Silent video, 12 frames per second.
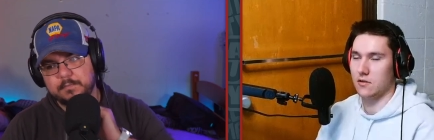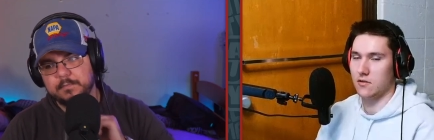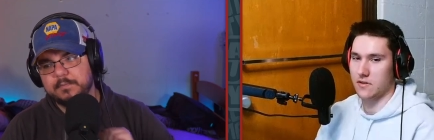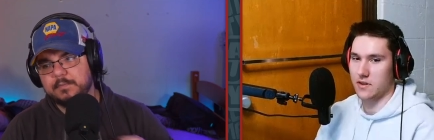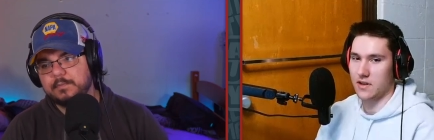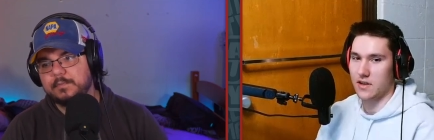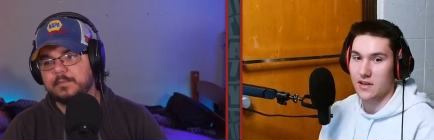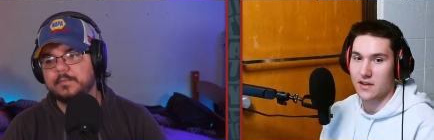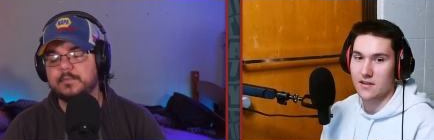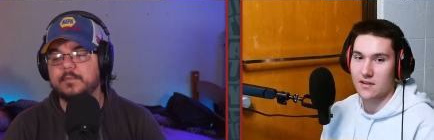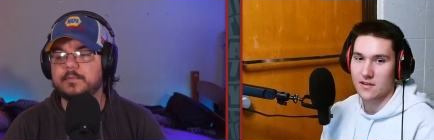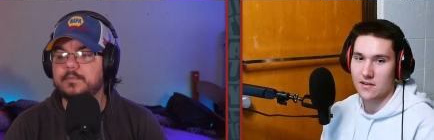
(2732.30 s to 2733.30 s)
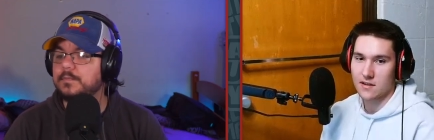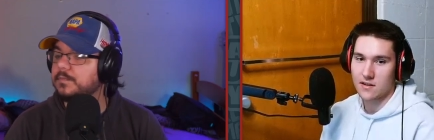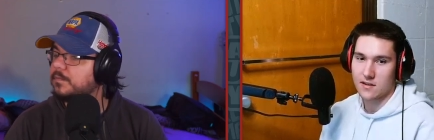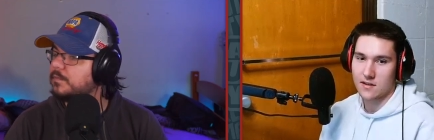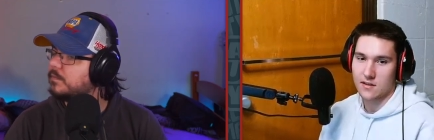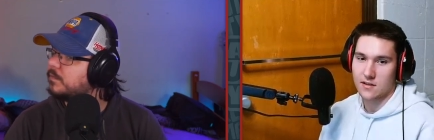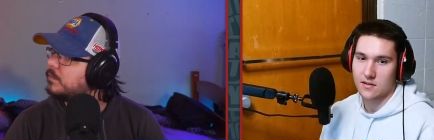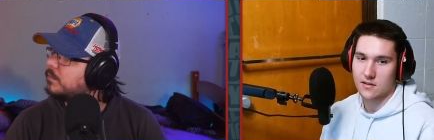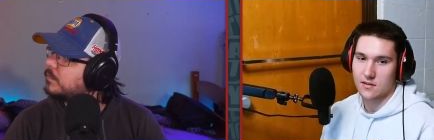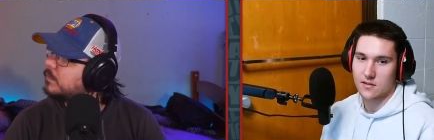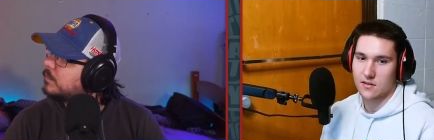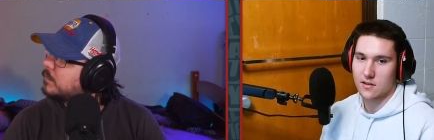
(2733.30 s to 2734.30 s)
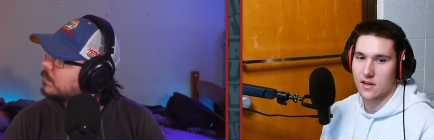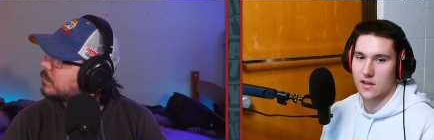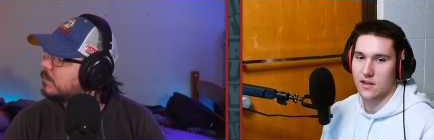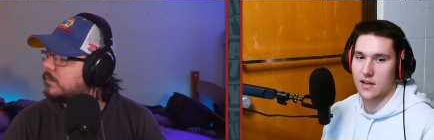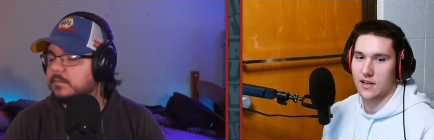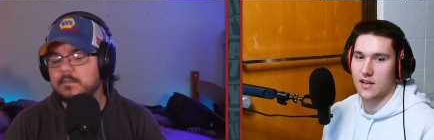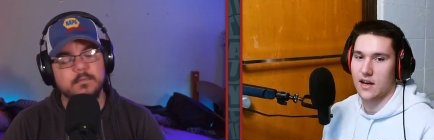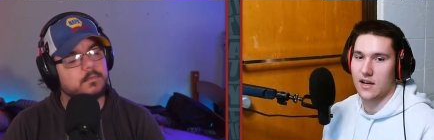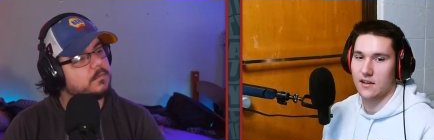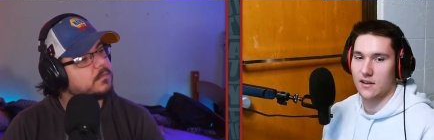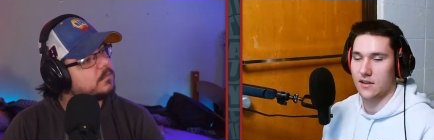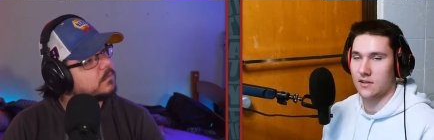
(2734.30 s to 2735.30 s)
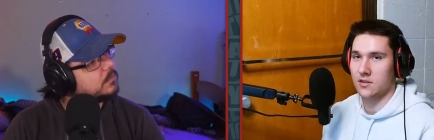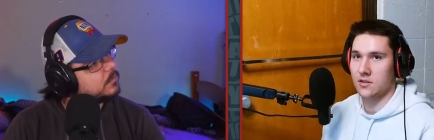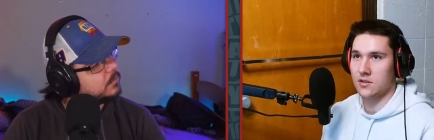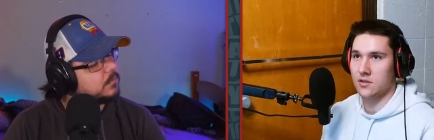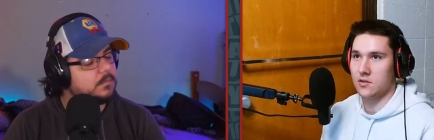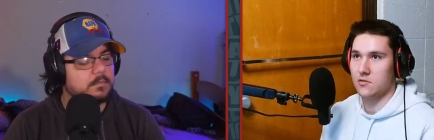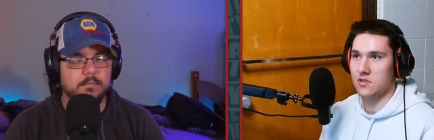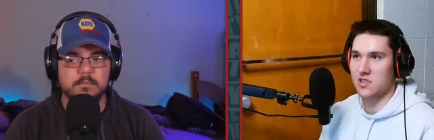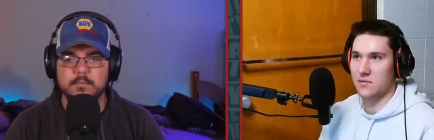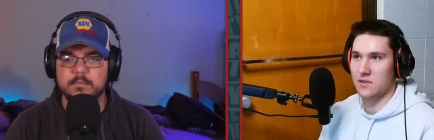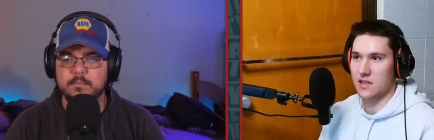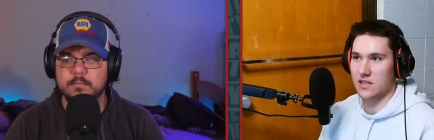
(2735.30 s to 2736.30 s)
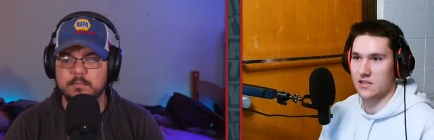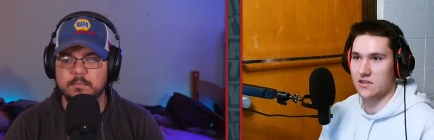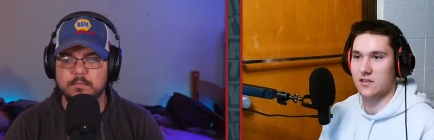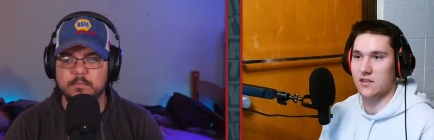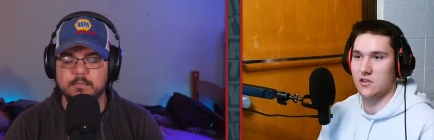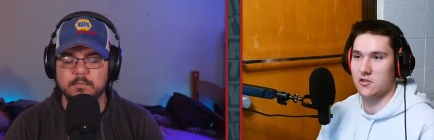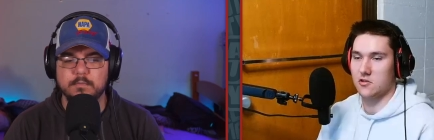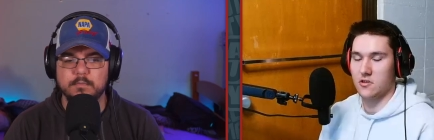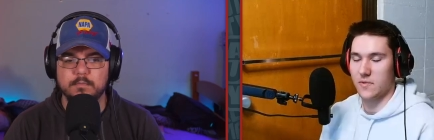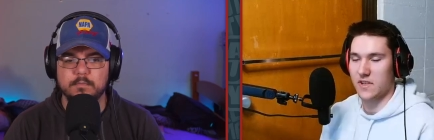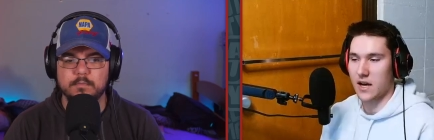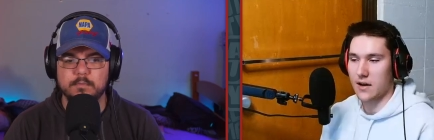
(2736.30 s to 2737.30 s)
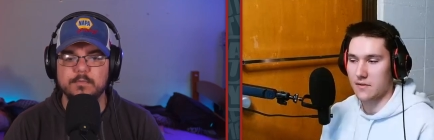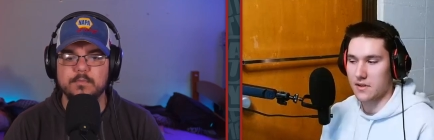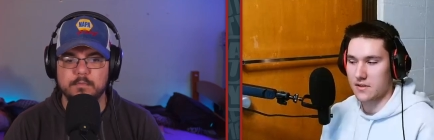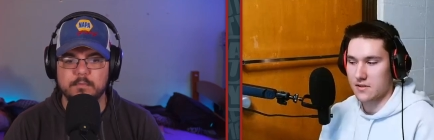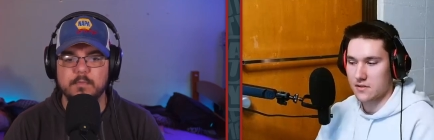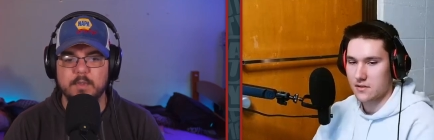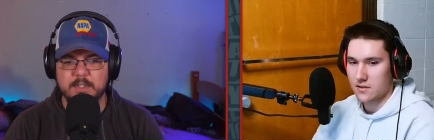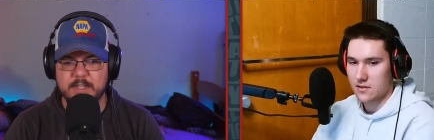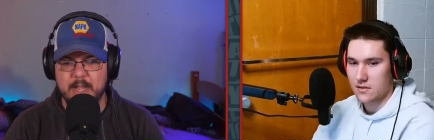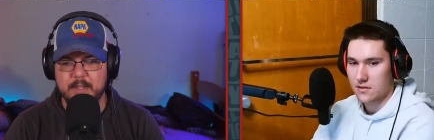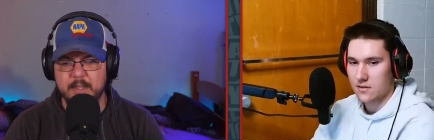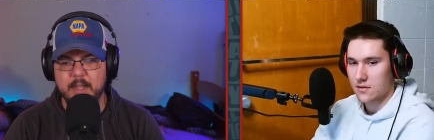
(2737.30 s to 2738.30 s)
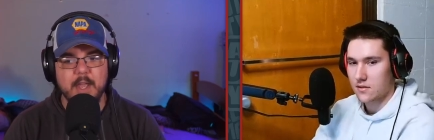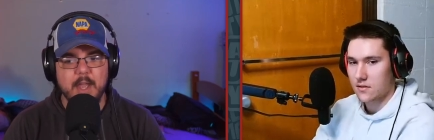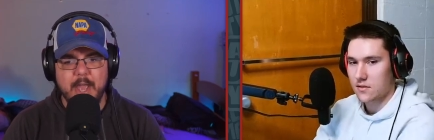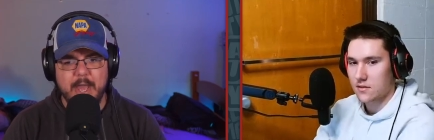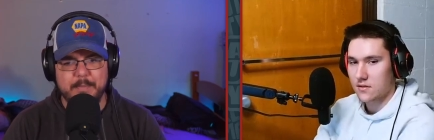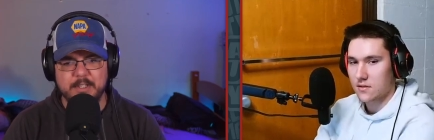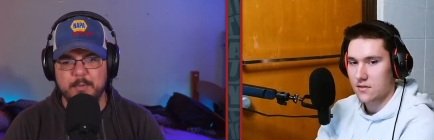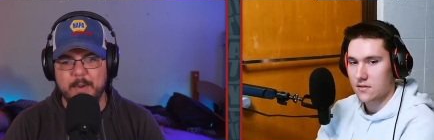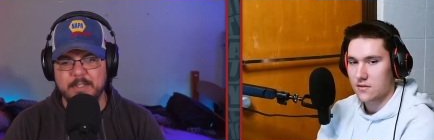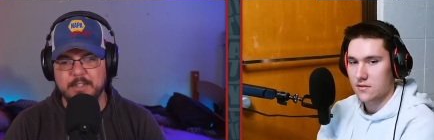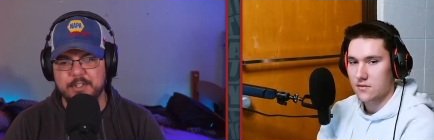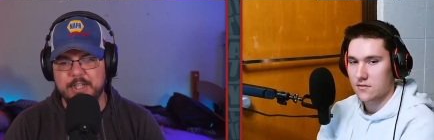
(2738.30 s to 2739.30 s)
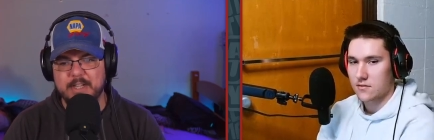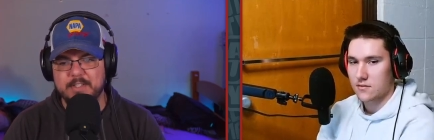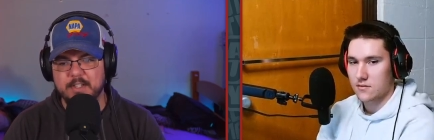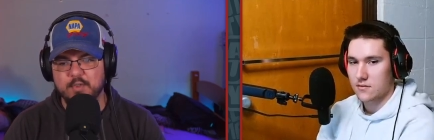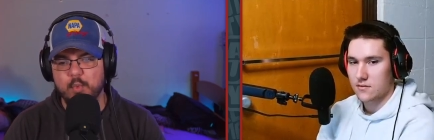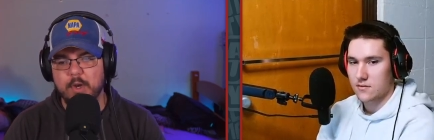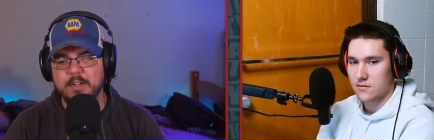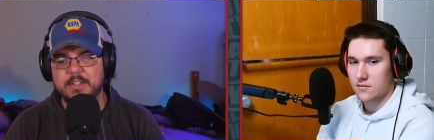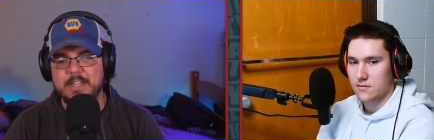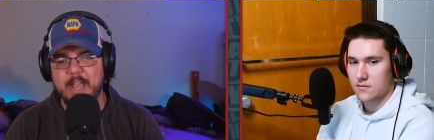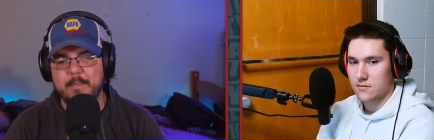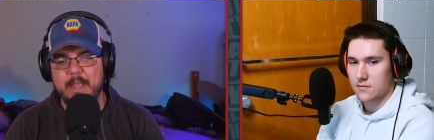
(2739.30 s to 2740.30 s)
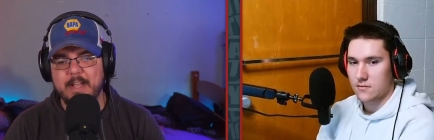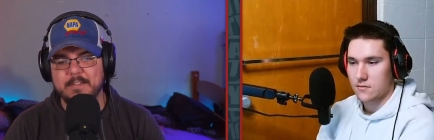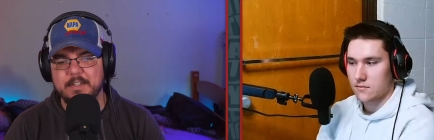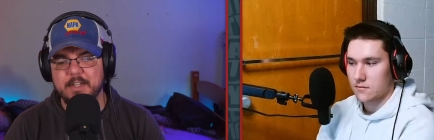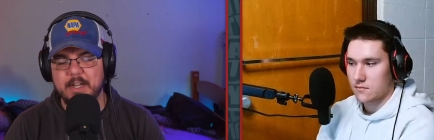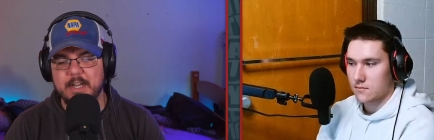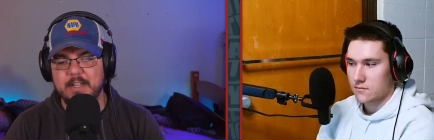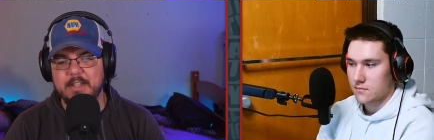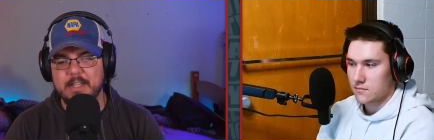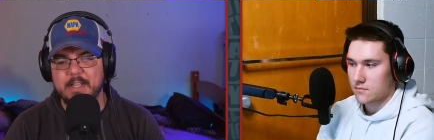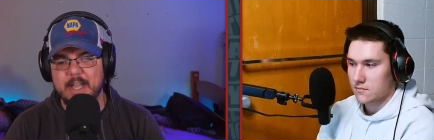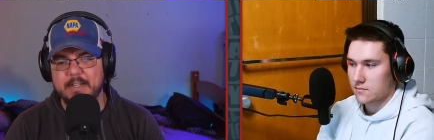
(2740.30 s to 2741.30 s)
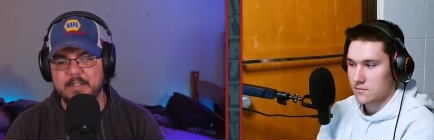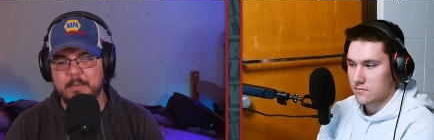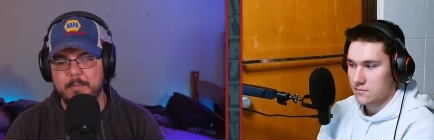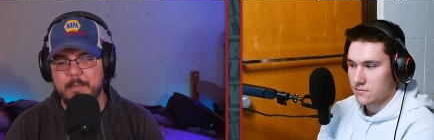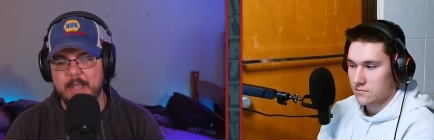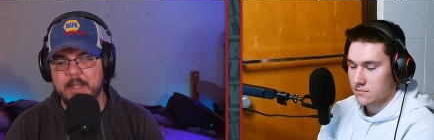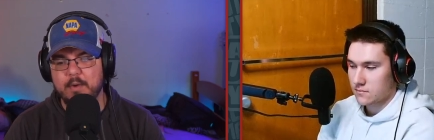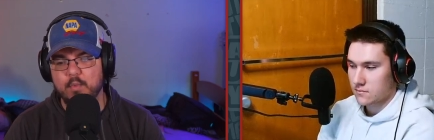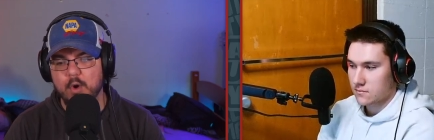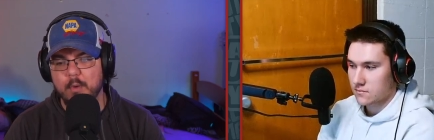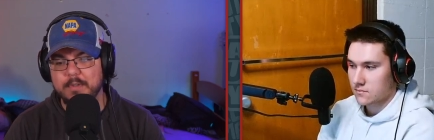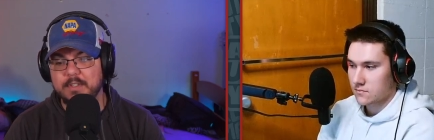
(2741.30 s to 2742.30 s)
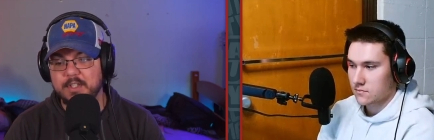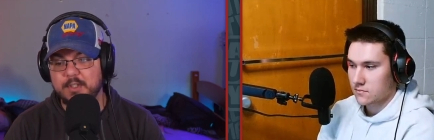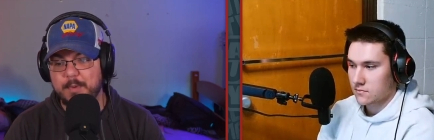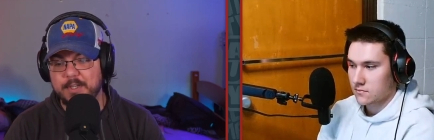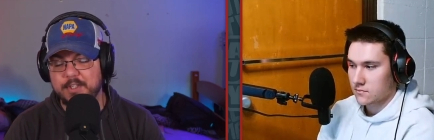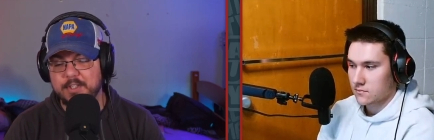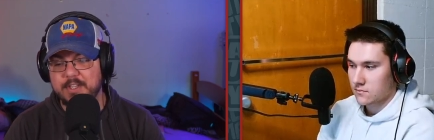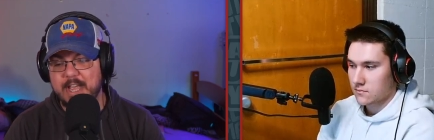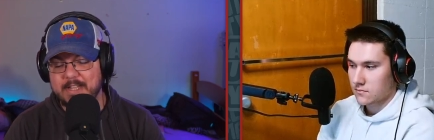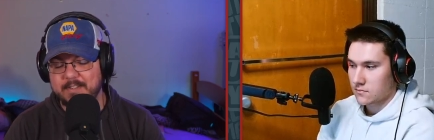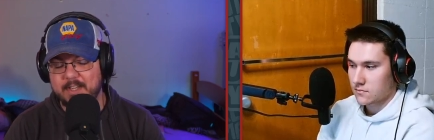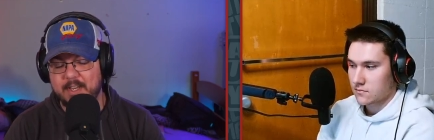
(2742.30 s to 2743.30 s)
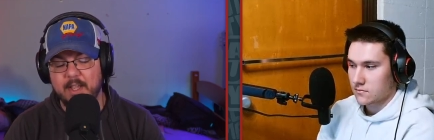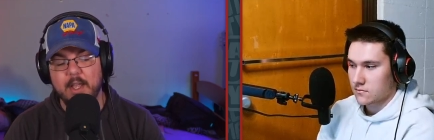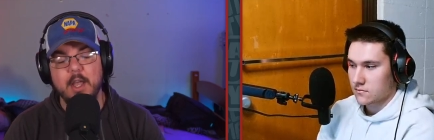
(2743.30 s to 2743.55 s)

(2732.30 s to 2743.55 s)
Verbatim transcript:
Speaker 1: start thinking and, like, not, like, do something that's extremely obvious.
Speaker 2: Exactly. And Mr. Bangs in the chat says, weird Sammy hasn't done anything yet to make Roman suspicious, has he?